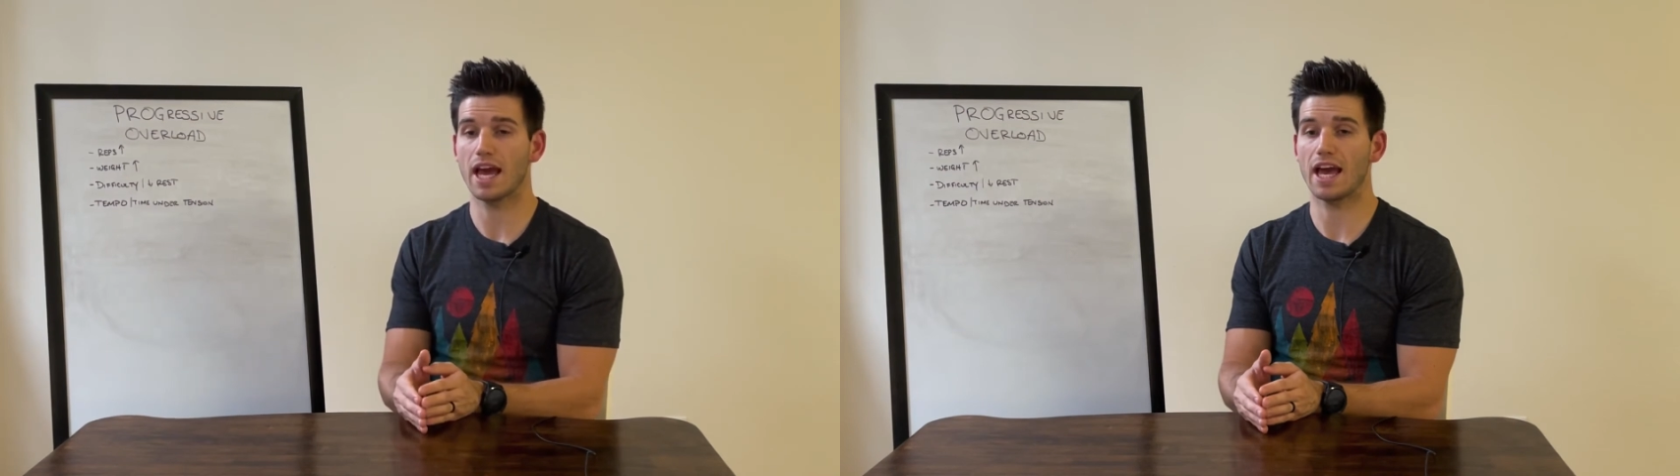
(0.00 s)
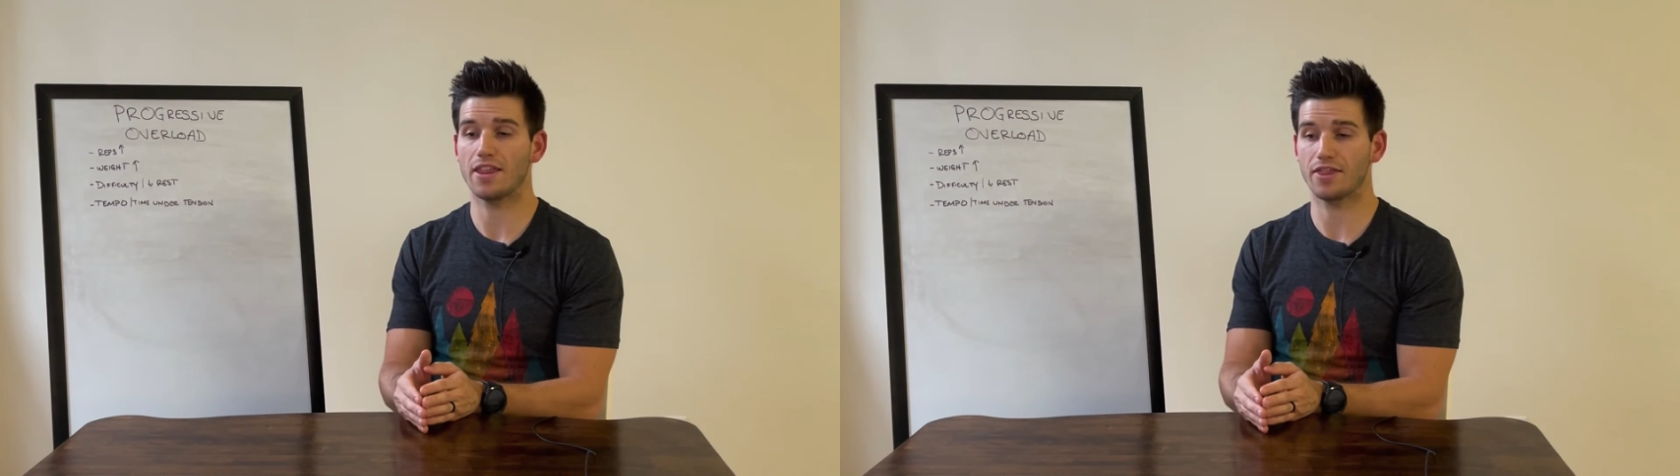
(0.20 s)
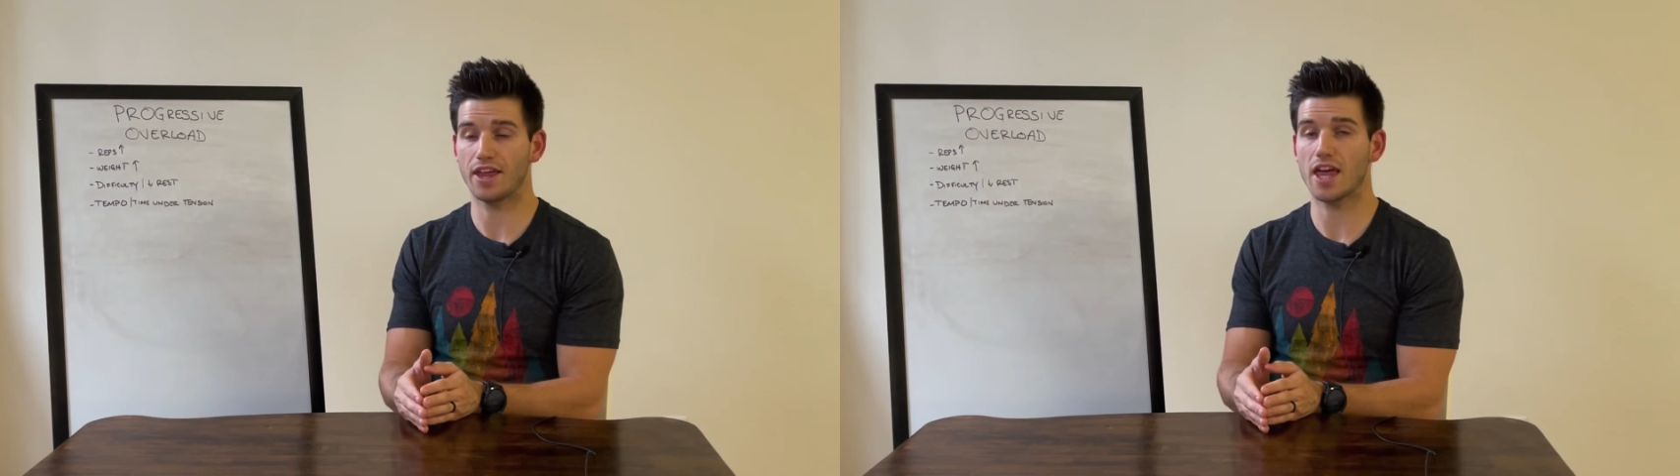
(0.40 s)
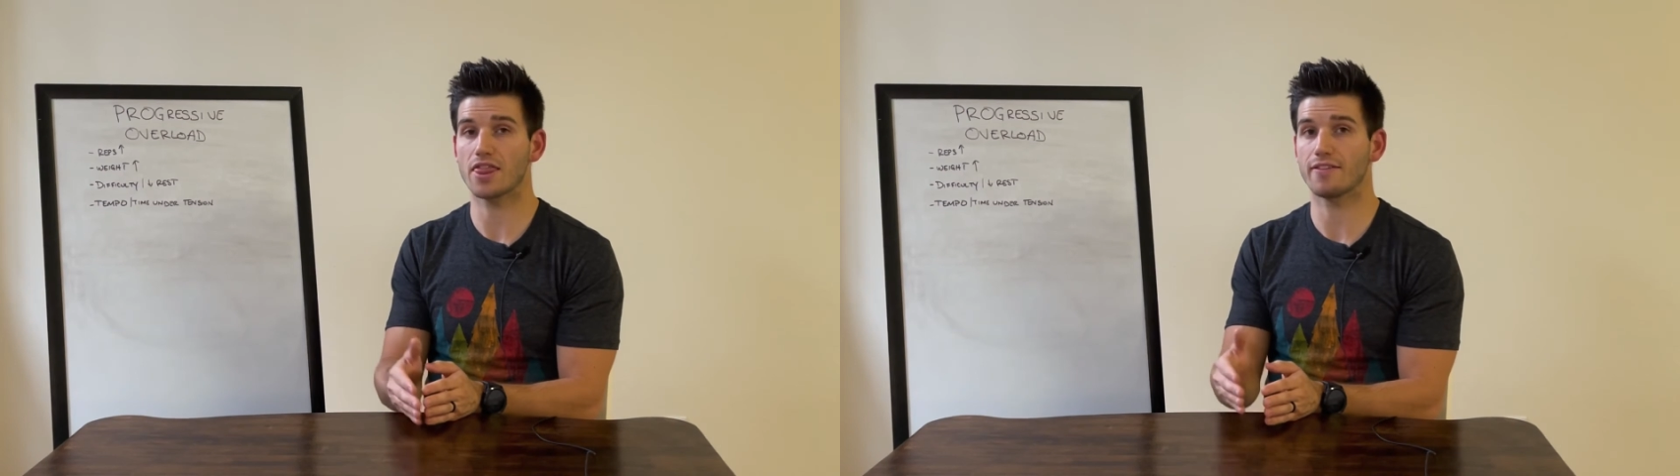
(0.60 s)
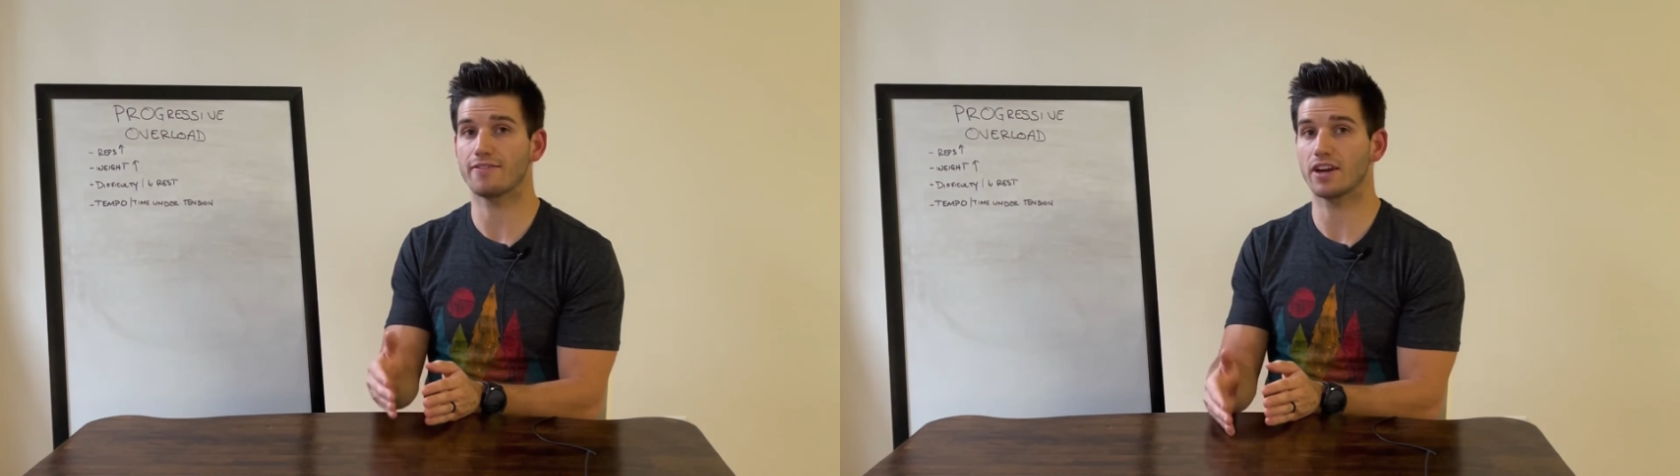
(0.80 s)
And
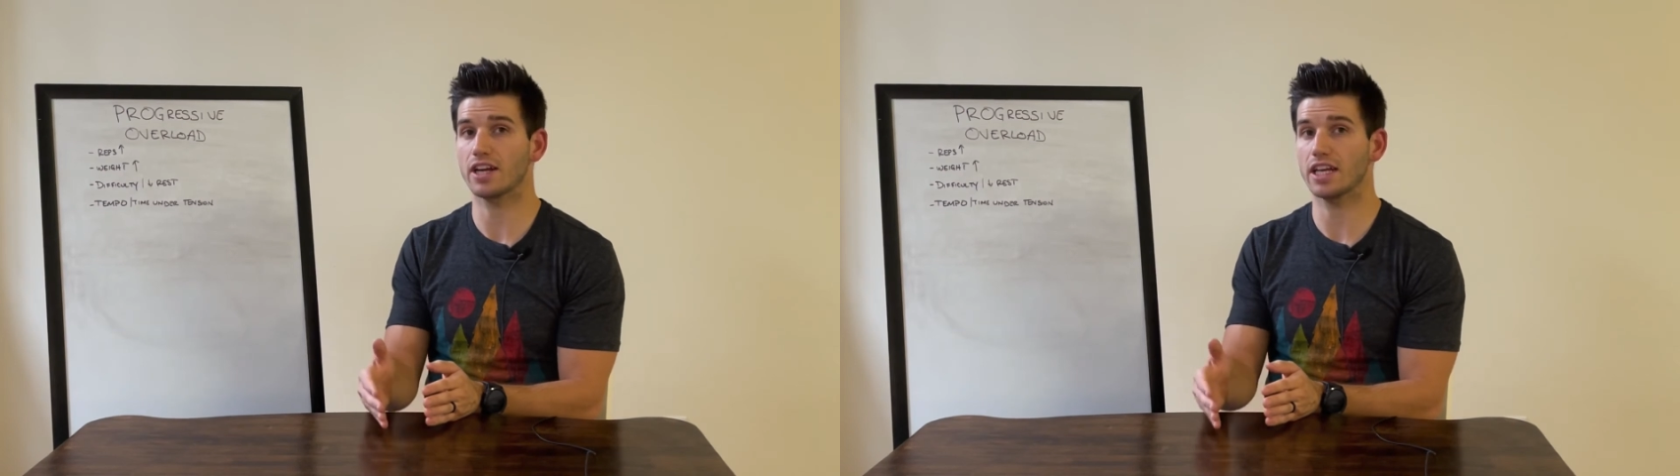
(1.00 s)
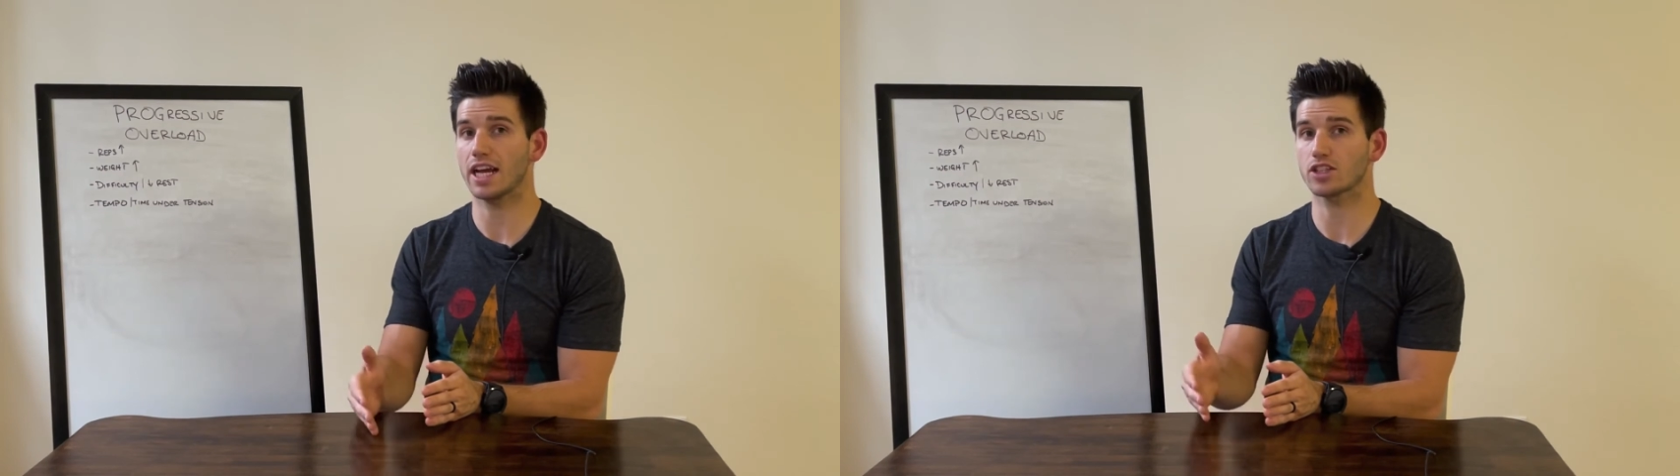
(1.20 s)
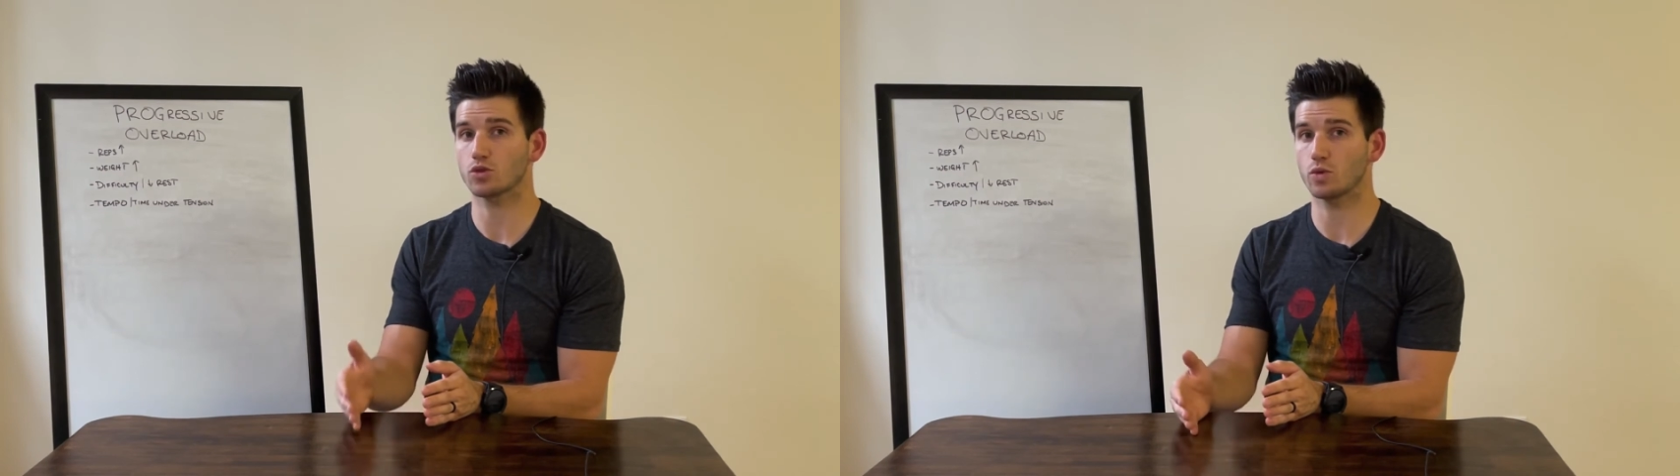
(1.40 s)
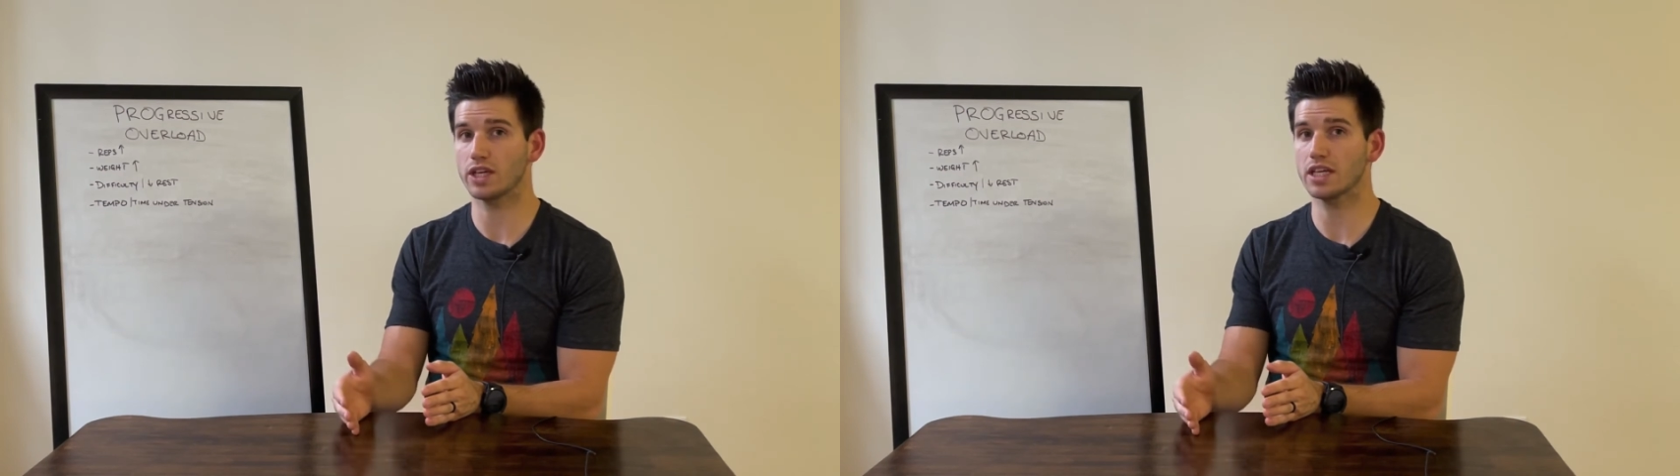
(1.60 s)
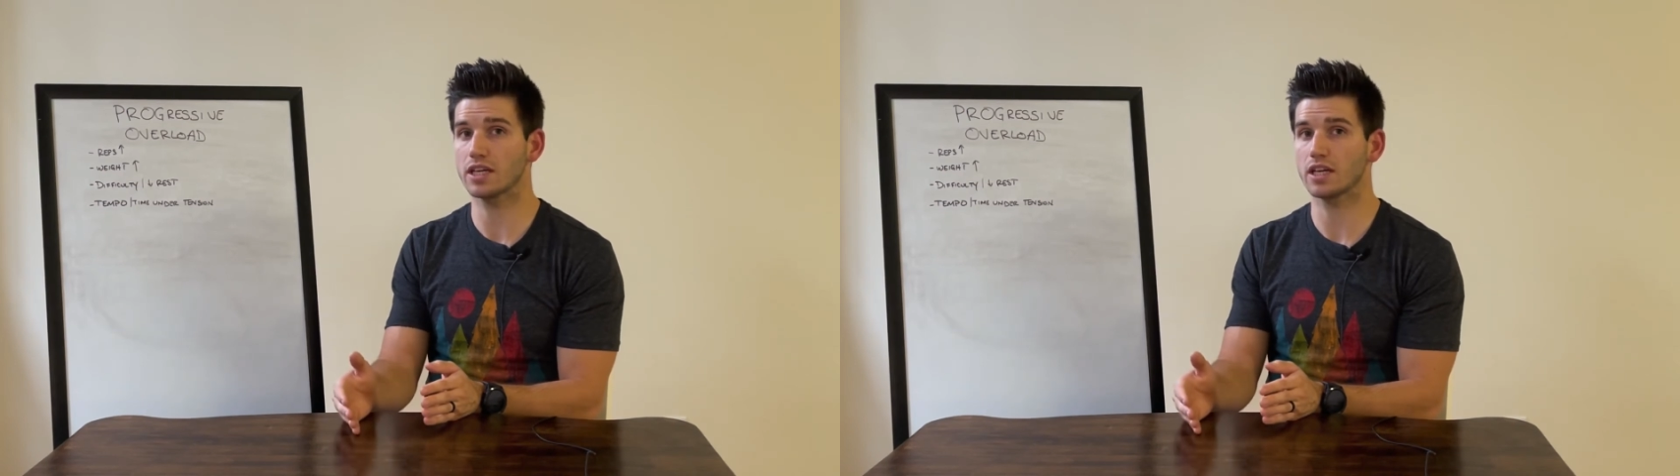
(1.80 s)
then the very next
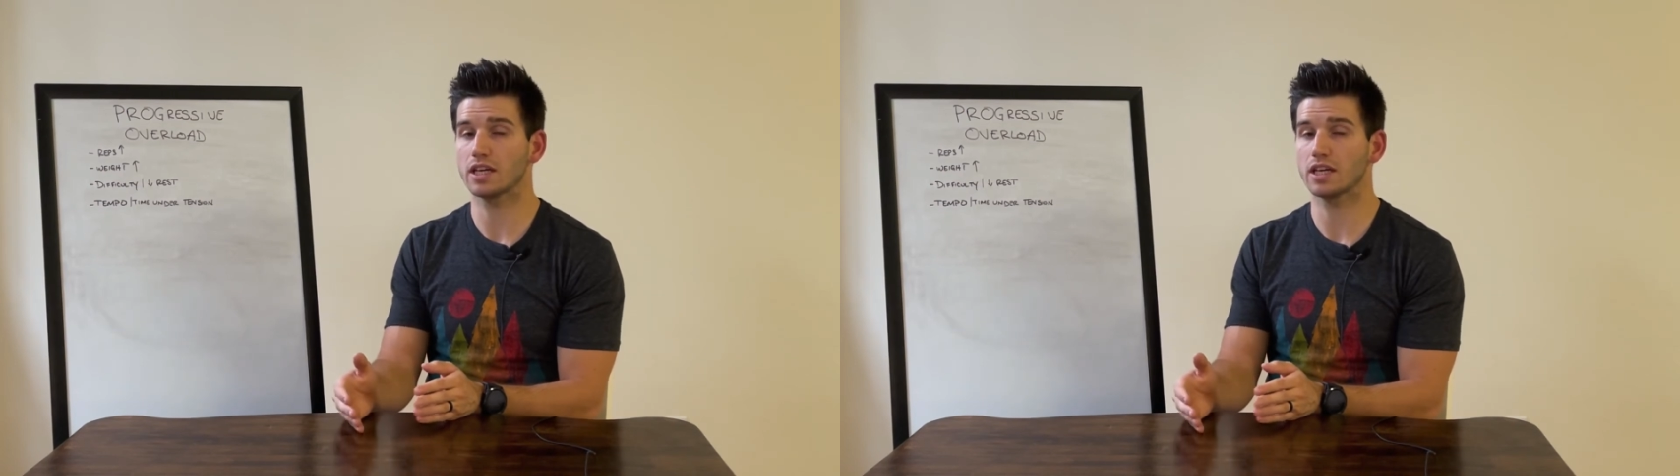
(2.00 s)
week